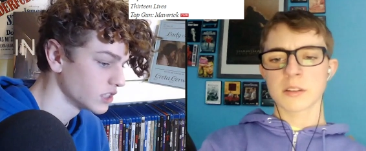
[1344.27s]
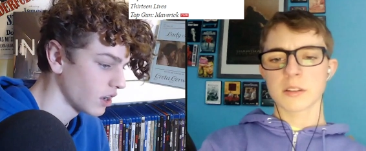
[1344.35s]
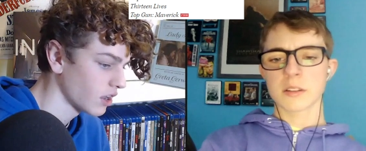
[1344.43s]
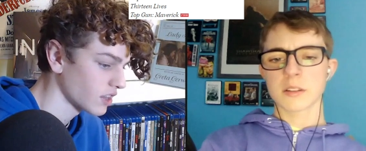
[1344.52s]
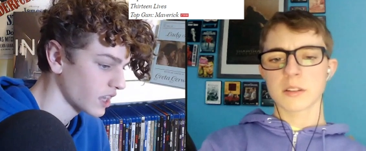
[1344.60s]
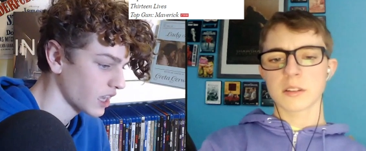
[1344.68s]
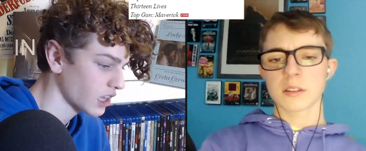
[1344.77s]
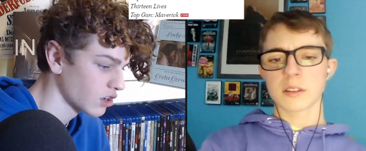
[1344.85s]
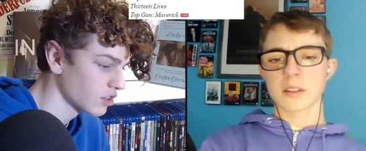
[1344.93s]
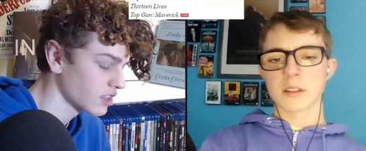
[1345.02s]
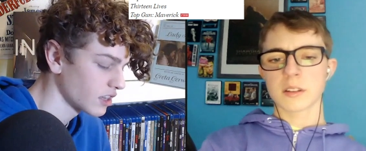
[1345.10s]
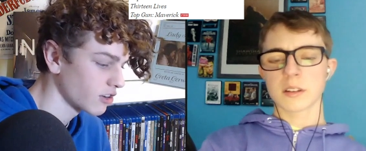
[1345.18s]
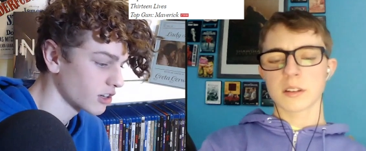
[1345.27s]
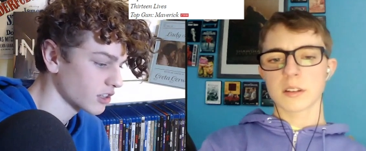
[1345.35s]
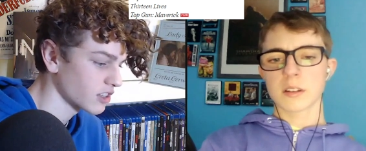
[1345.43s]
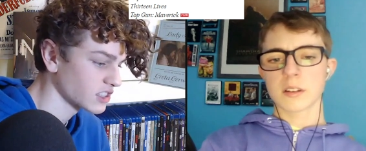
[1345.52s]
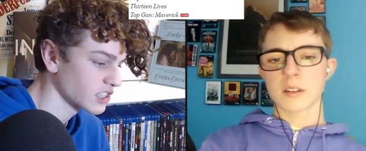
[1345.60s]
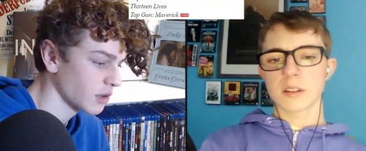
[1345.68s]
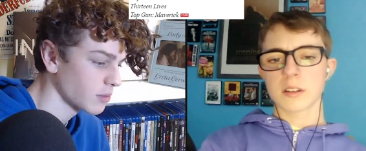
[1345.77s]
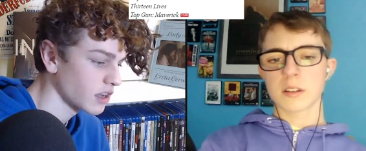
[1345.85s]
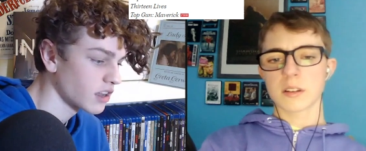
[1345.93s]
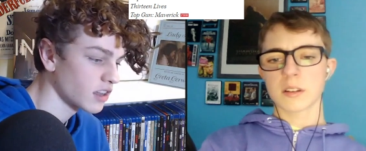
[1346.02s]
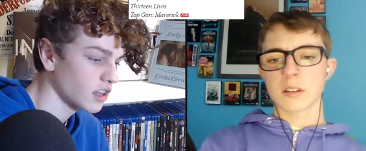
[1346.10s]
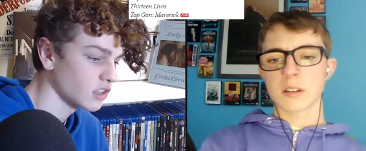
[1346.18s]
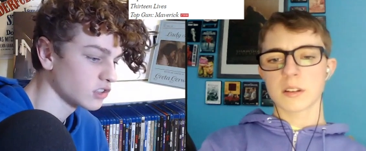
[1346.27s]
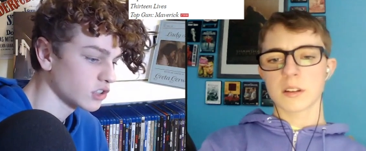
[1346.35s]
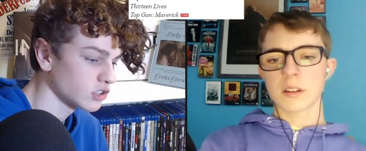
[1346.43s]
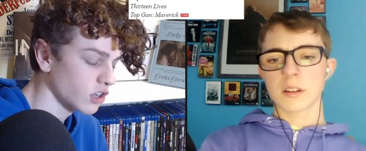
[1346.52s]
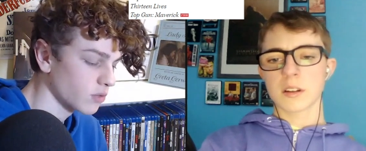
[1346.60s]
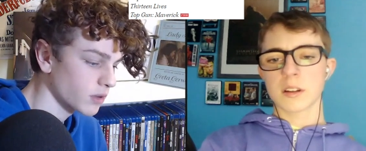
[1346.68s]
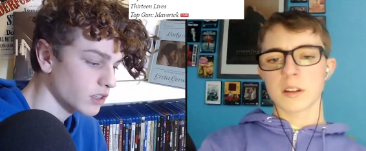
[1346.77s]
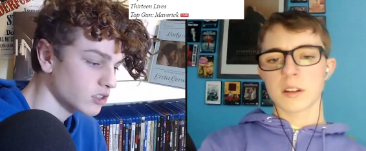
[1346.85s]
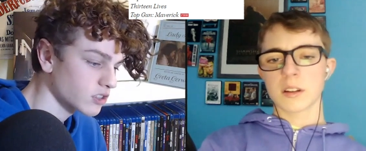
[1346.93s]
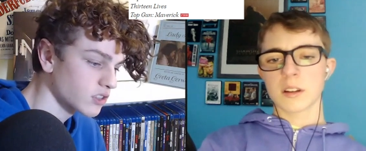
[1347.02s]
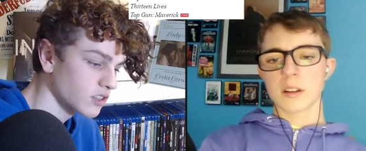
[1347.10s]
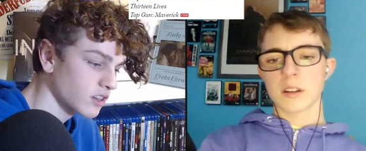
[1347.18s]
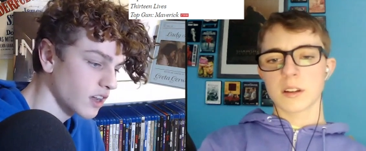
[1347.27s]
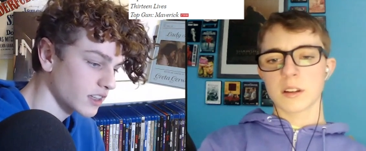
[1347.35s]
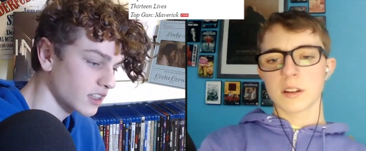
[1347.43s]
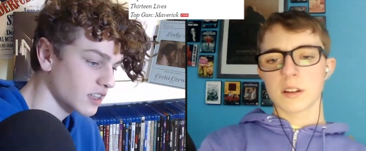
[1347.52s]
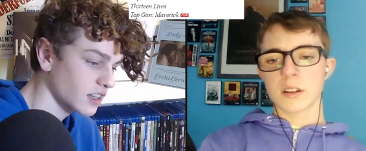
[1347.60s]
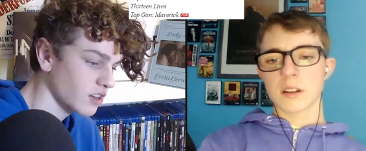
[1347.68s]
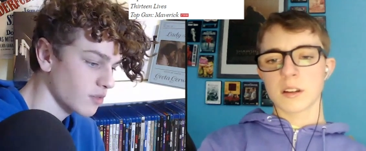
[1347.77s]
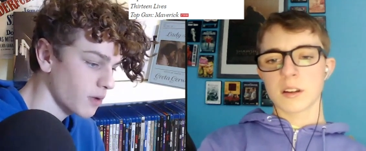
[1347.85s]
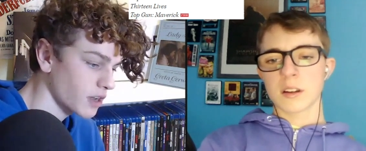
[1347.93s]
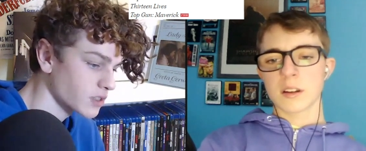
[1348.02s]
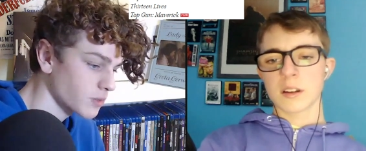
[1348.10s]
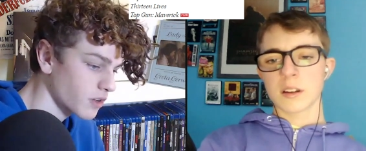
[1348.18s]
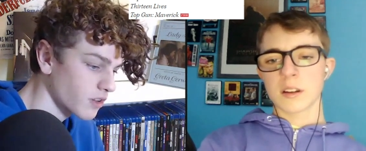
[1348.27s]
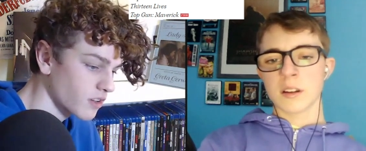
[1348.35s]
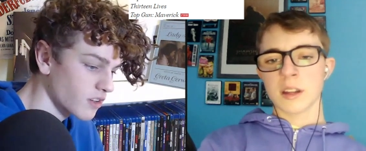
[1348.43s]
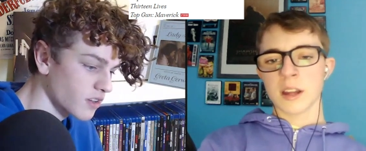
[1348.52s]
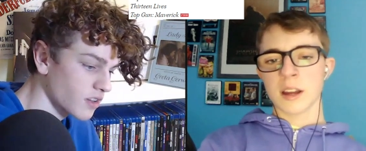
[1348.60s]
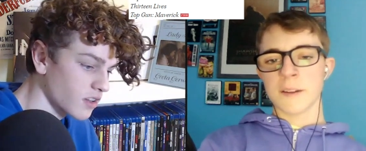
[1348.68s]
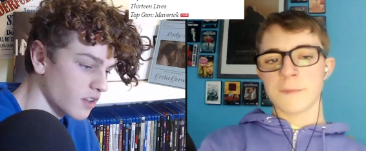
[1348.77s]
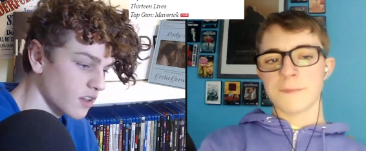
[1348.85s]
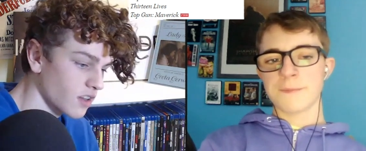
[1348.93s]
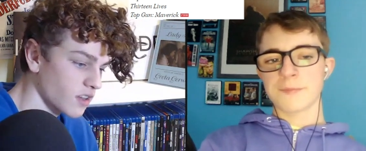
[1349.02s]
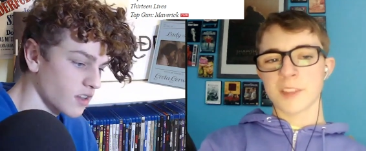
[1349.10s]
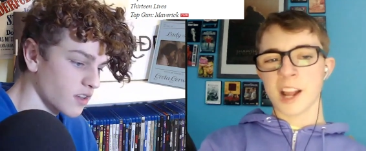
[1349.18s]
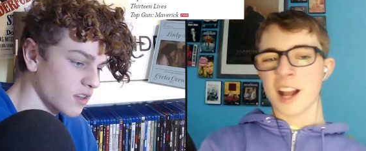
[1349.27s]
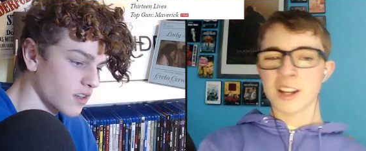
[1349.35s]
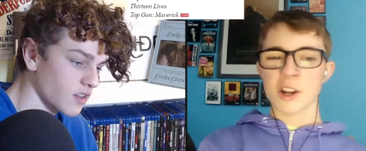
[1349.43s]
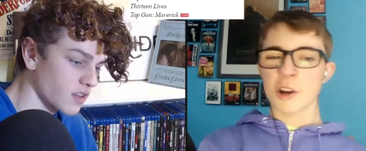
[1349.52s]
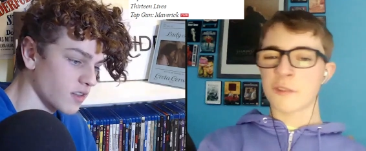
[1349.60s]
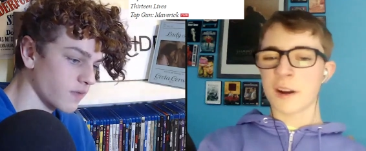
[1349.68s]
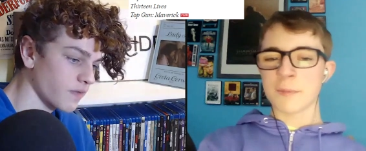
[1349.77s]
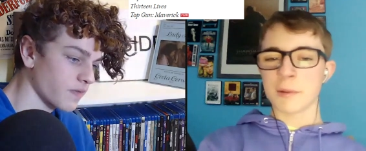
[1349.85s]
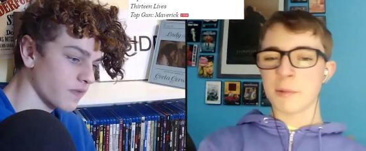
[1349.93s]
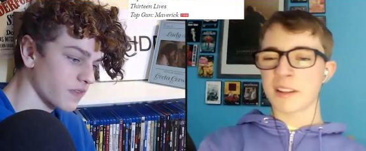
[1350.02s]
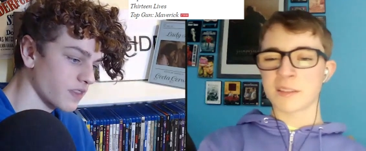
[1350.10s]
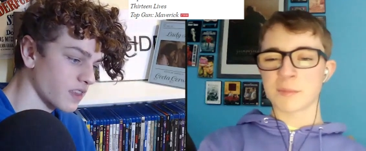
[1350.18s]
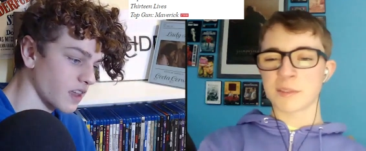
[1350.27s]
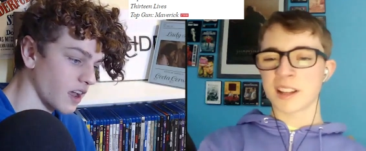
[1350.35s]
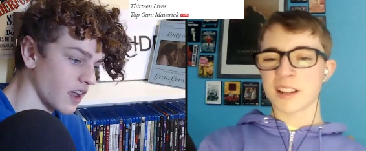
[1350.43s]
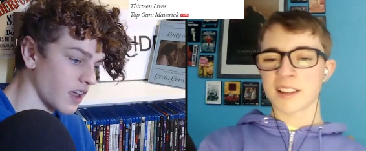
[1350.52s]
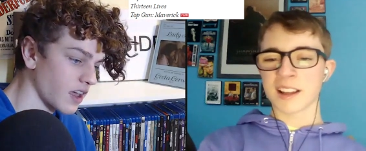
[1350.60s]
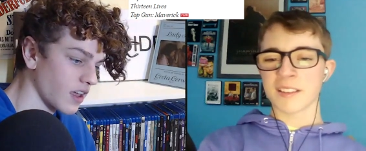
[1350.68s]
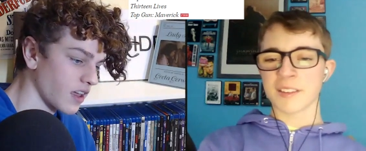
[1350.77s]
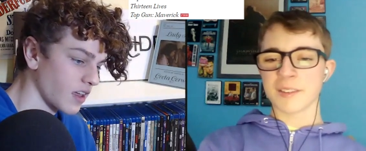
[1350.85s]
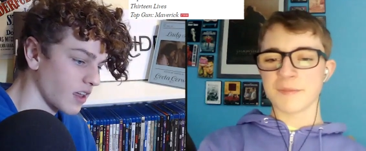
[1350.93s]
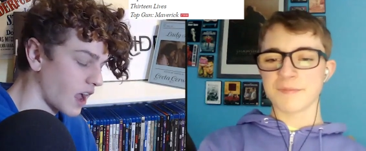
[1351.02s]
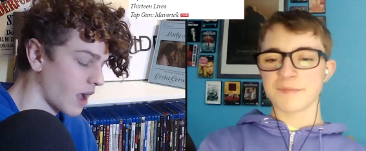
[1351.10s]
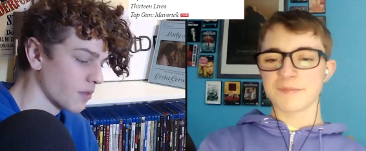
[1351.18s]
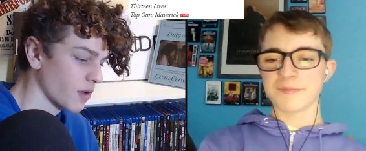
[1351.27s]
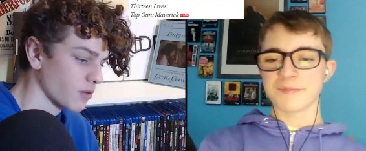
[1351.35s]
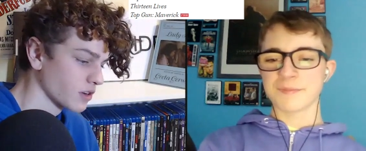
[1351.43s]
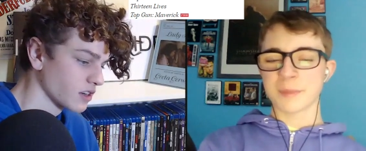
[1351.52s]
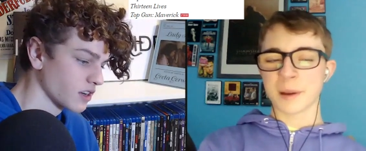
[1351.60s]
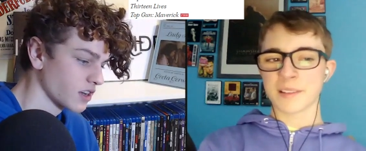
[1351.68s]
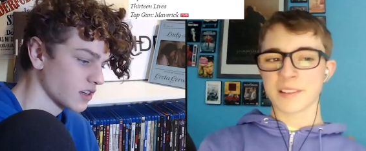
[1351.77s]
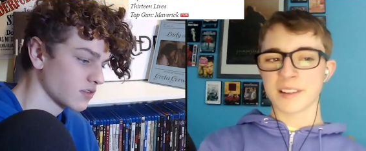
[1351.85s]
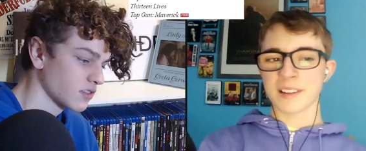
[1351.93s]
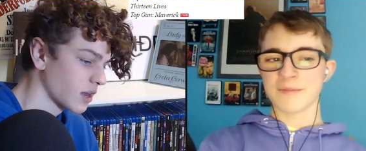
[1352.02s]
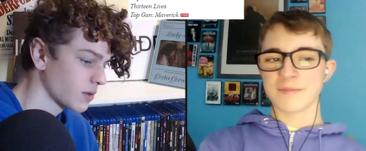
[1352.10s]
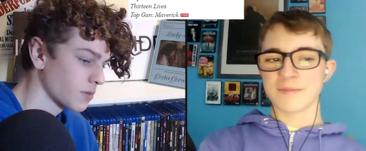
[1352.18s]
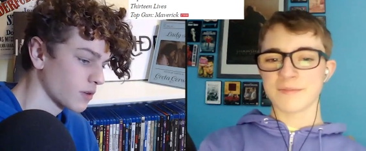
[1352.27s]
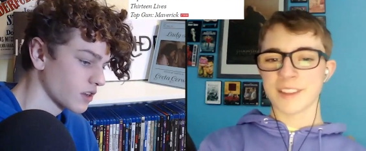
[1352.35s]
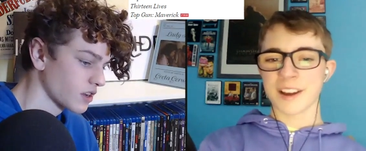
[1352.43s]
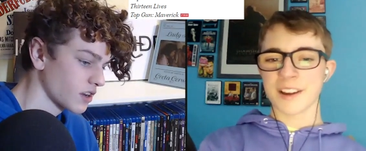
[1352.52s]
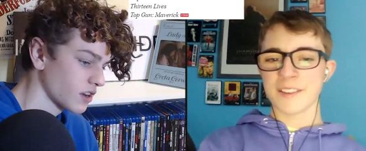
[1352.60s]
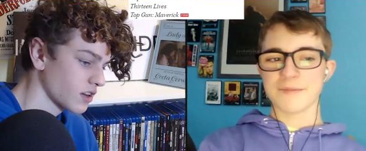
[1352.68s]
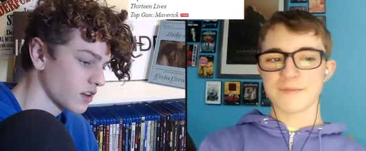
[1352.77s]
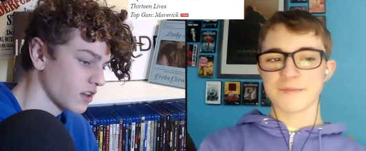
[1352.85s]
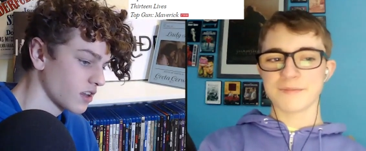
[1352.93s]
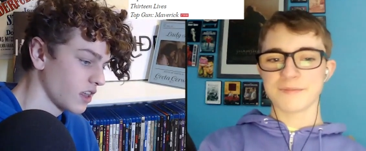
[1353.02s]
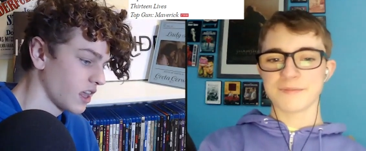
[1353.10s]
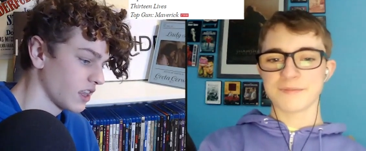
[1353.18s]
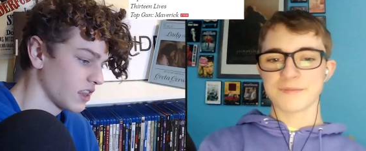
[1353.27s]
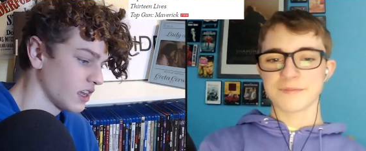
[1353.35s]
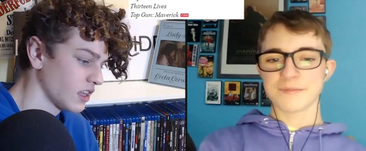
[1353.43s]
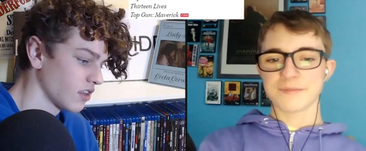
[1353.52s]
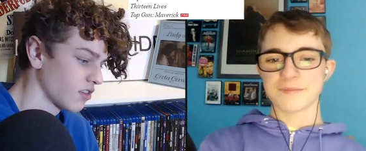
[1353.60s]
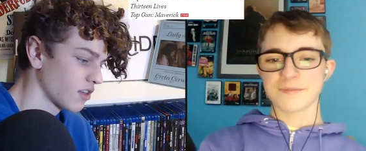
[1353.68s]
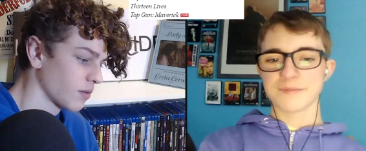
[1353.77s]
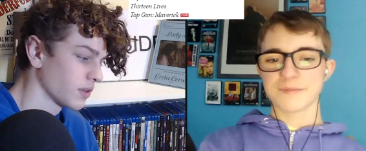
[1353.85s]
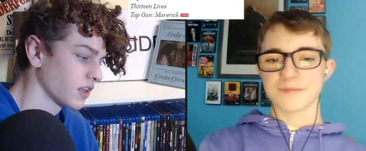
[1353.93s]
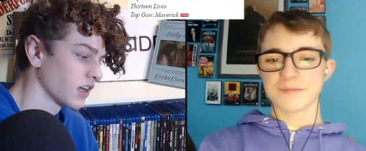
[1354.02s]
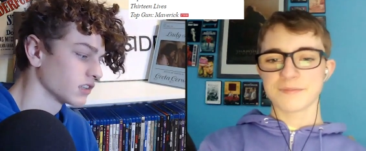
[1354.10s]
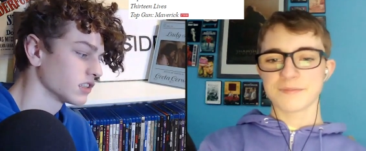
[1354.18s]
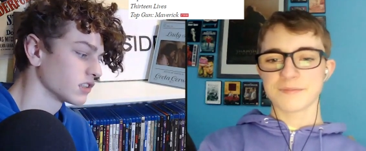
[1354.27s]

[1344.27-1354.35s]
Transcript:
Speaker 1: sell, like it could theoretically Selma in just song picture. I think that is possible.
Speaker 2: Yeah, I don't know if I'd be willing to predict that though.
Speaker 1: I'm not putting it. Personally. in. I'm not putting it. No. In. It needed something else,